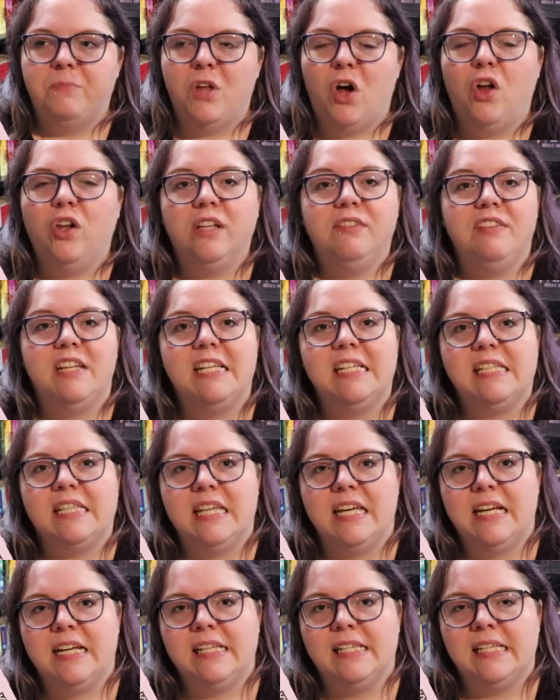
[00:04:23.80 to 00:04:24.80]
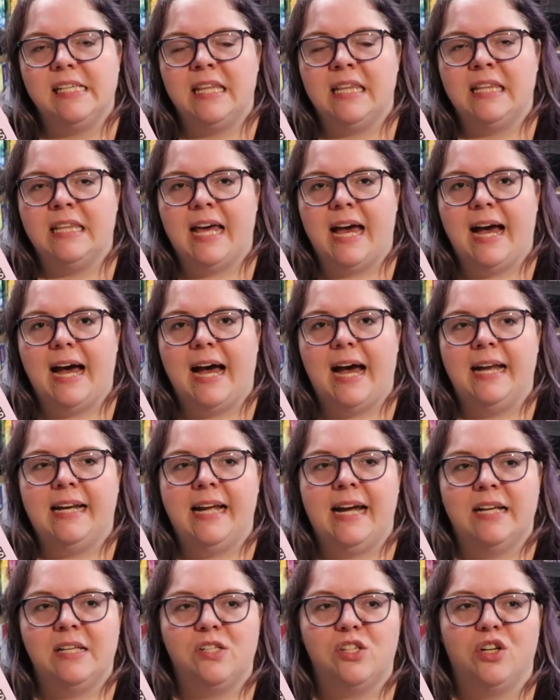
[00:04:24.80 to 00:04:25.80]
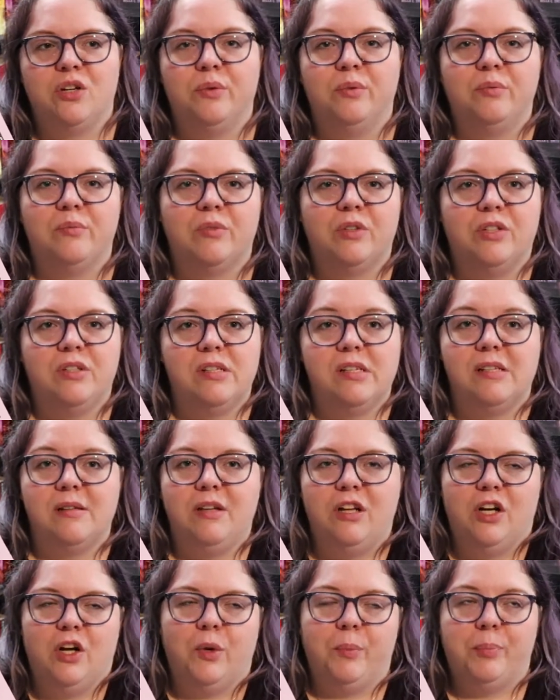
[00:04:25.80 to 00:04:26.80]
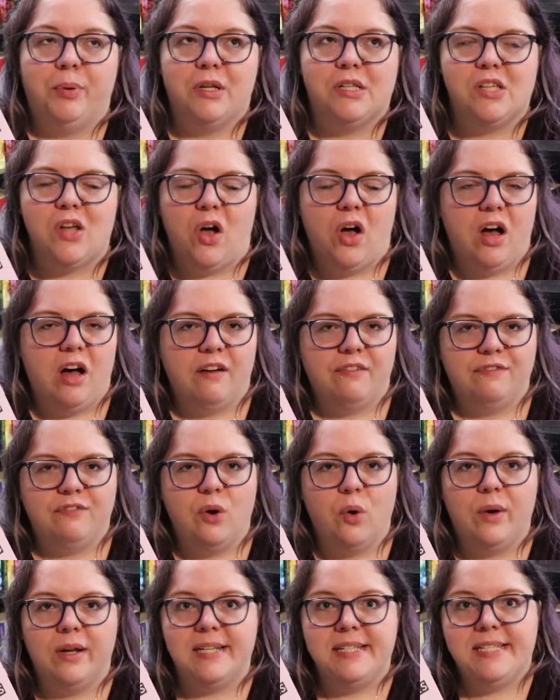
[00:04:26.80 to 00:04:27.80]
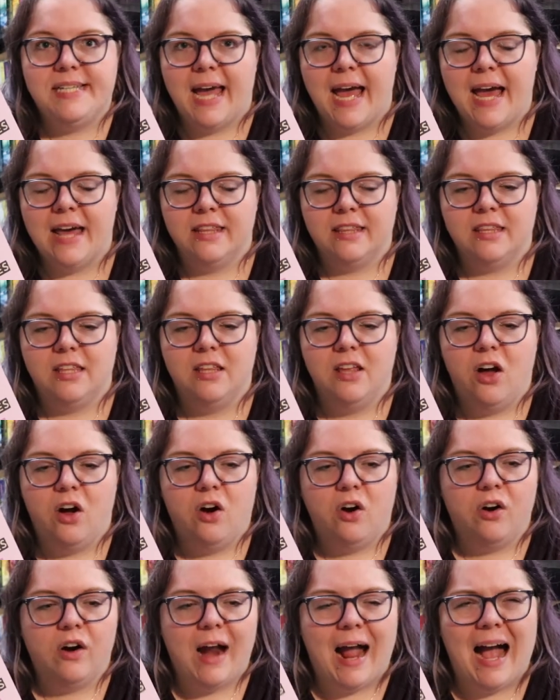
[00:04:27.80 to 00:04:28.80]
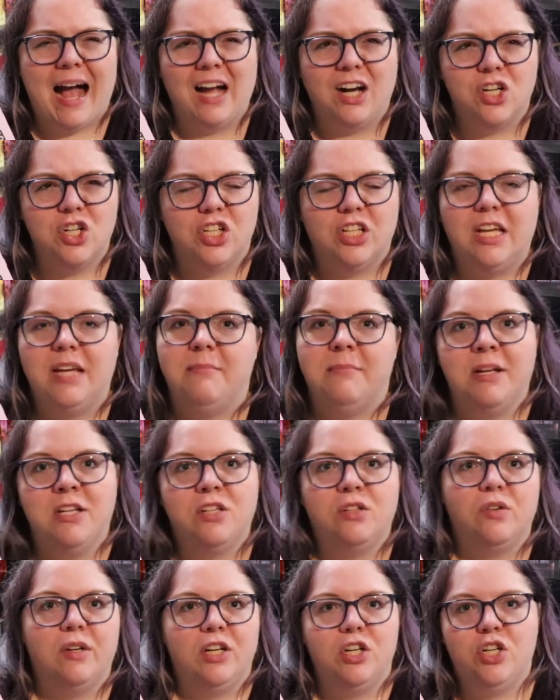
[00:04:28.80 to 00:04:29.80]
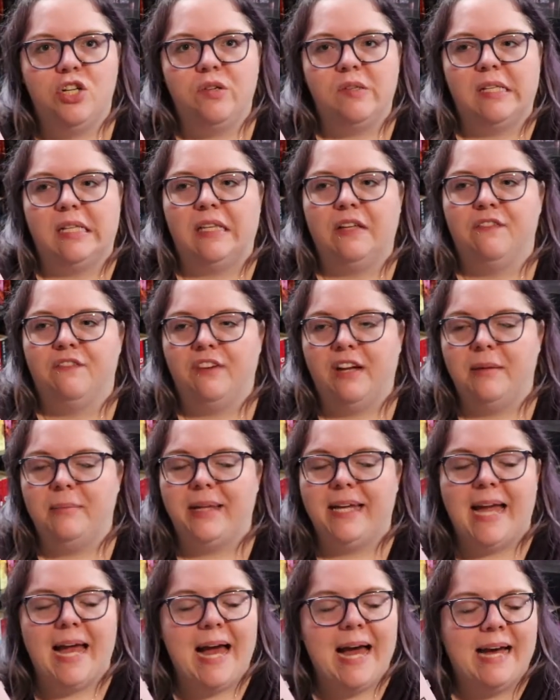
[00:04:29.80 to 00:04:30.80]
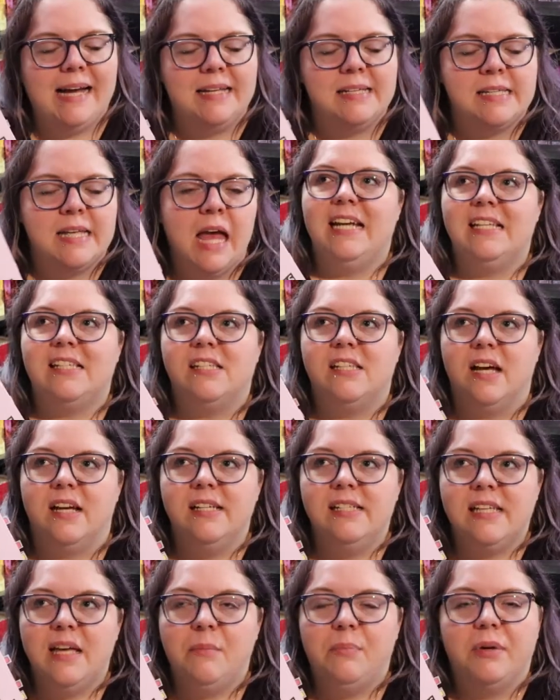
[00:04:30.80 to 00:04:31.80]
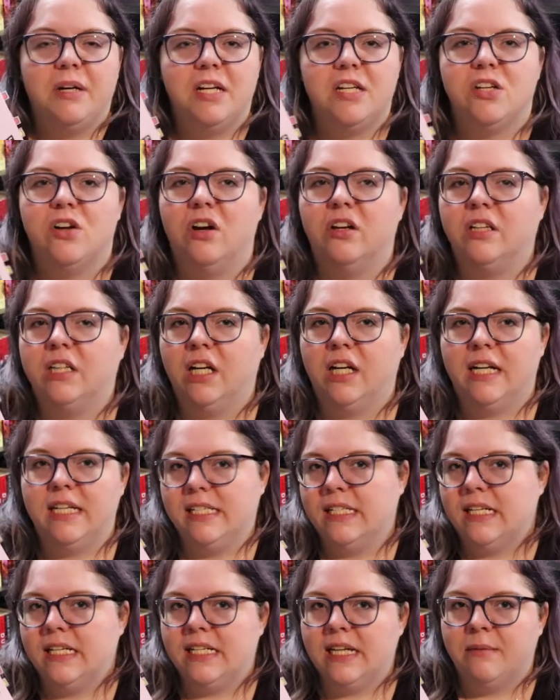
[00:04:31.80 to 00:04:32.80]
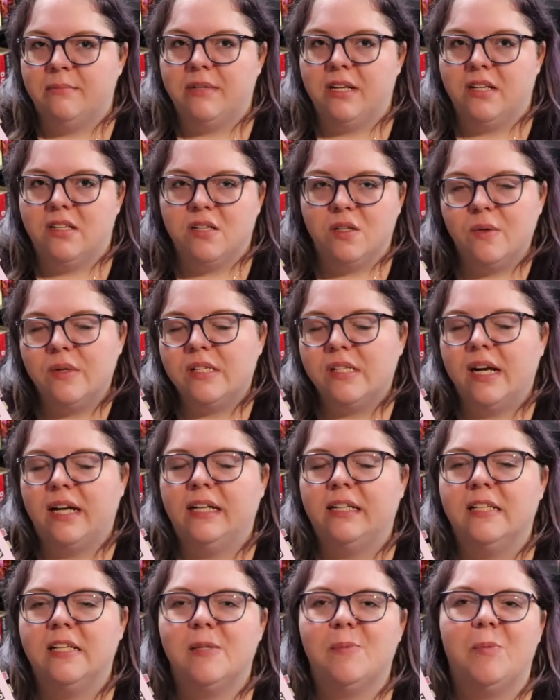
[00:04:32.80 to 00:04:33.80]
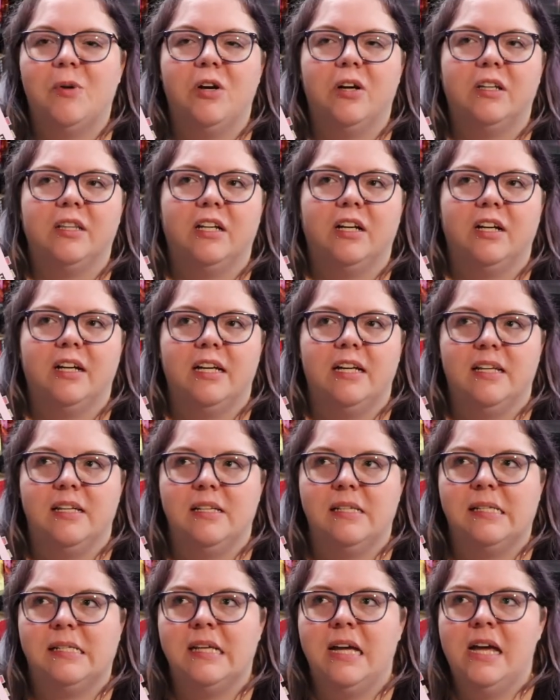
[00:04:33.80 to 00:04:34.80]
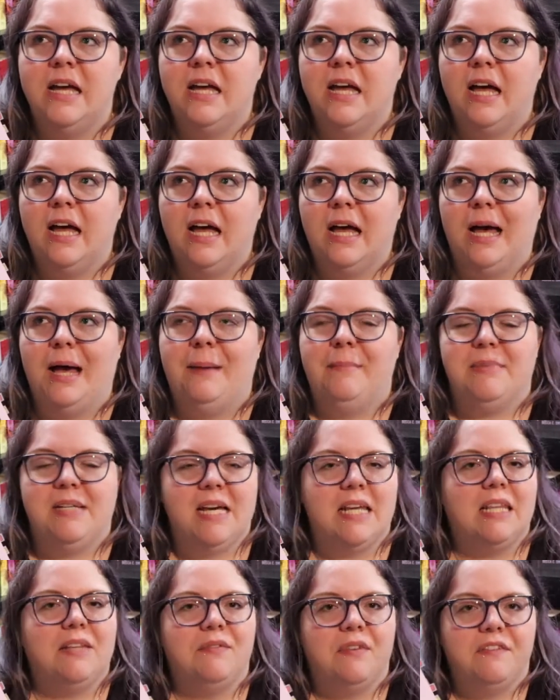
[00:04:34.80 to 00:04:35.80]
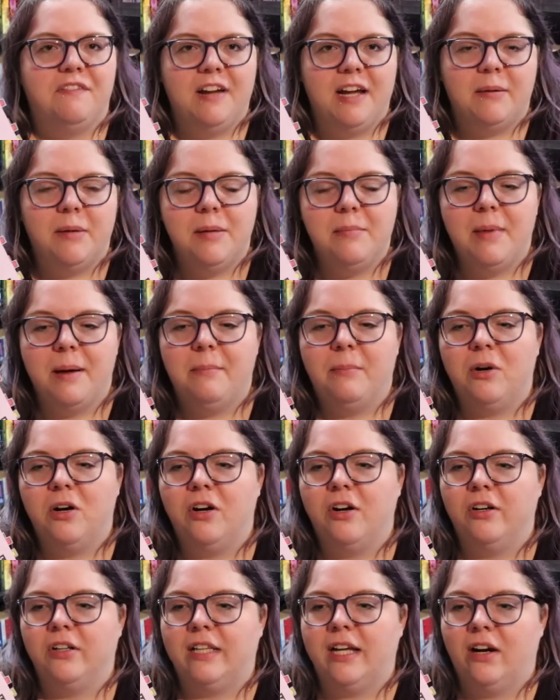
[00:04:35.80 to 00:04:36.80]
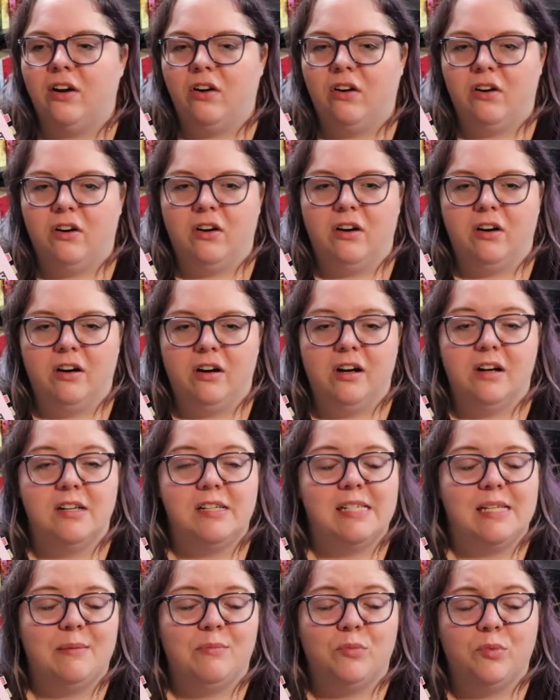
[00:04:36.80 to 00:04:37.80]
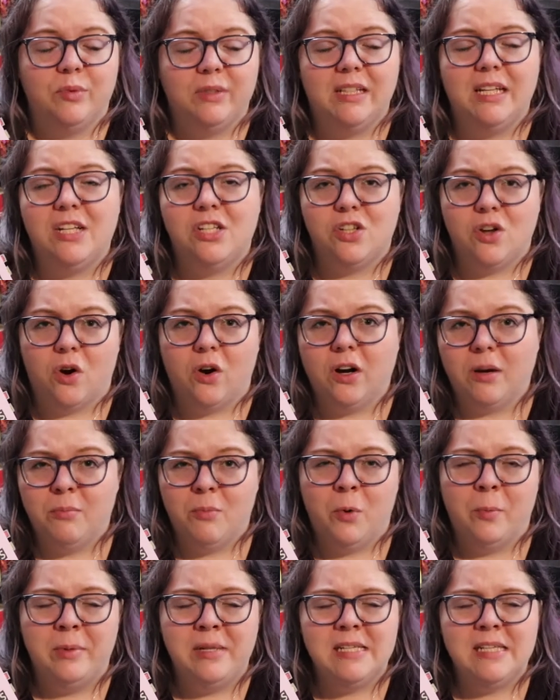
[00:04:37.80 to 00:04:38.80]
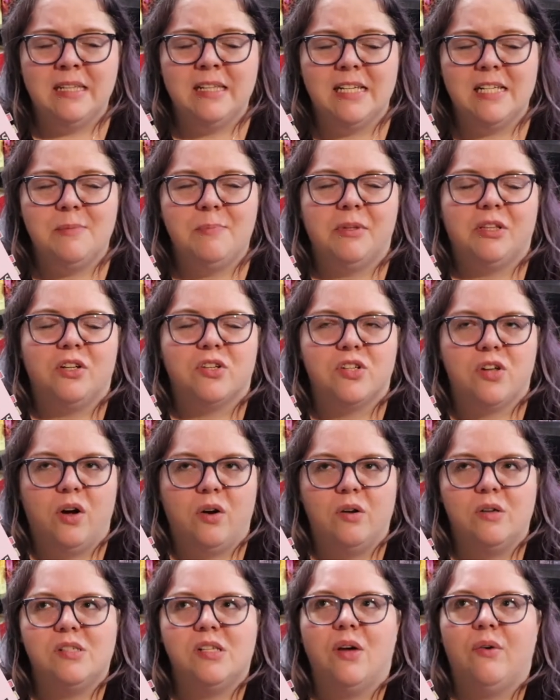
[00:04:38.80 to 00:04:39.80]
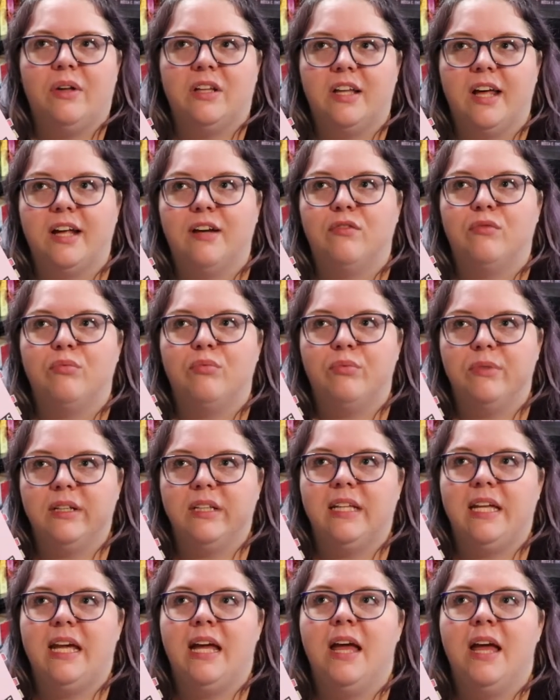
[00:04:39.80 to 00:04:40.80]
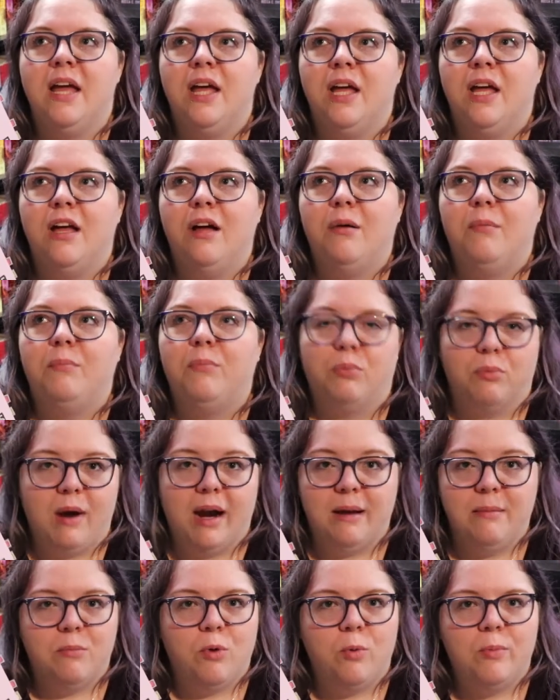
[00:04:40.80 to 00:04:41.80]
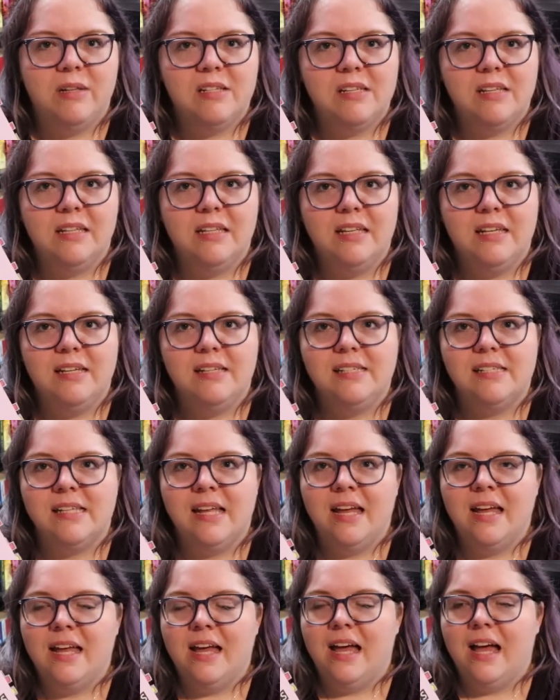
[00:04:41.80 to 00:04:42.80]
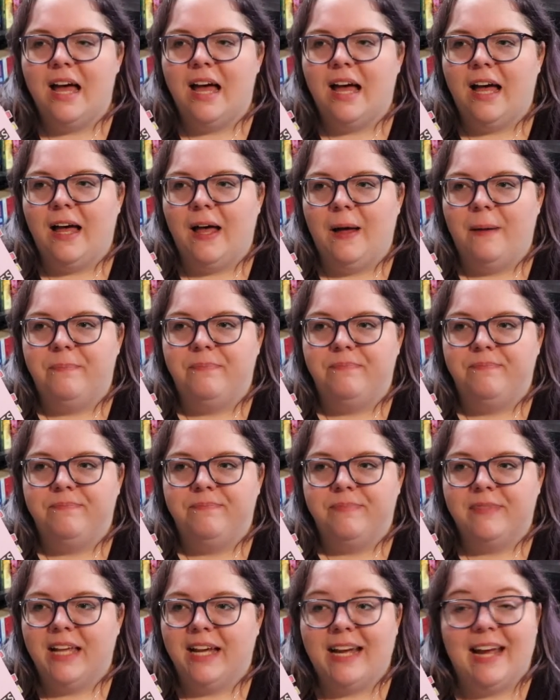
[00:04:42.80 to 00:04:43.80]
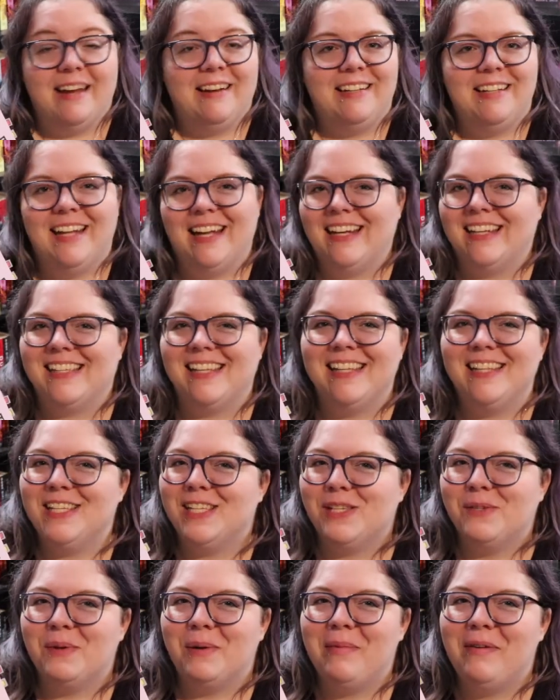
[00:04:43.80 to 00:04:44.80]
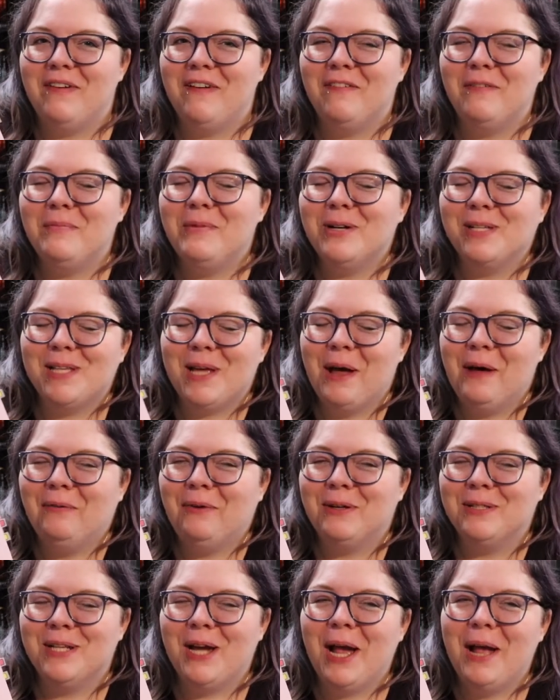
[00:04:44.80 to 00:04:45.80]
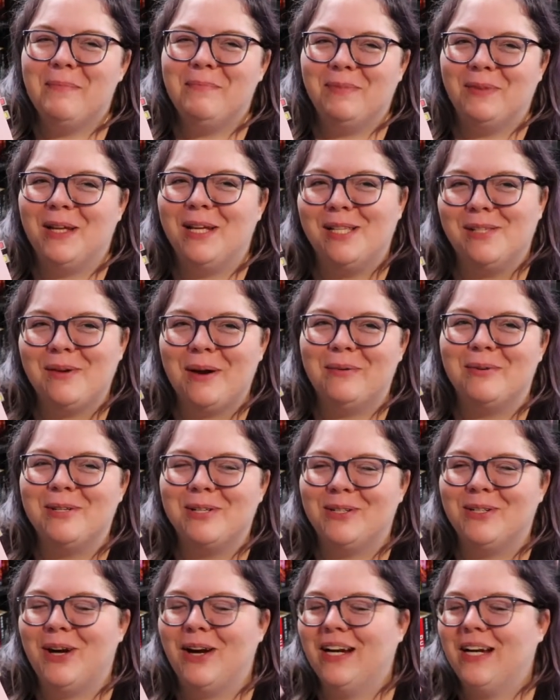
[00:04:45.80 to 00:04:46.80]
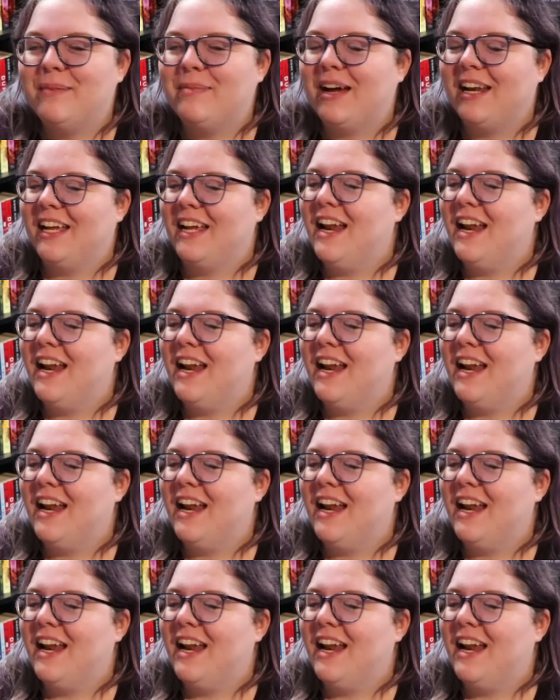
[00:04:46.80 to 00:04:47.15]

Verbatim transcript: all of these things that Esther, you know, puts off on death are actually mental issues that the family has. It does get pretty dark. There is an attempted suicide in this book. There is um, death of a family member. There are some really dark moments in this, but there's also a lot of really bright moments in this. Um, again, like I said, this is one of my favorite books of all time, hence why we're still talking about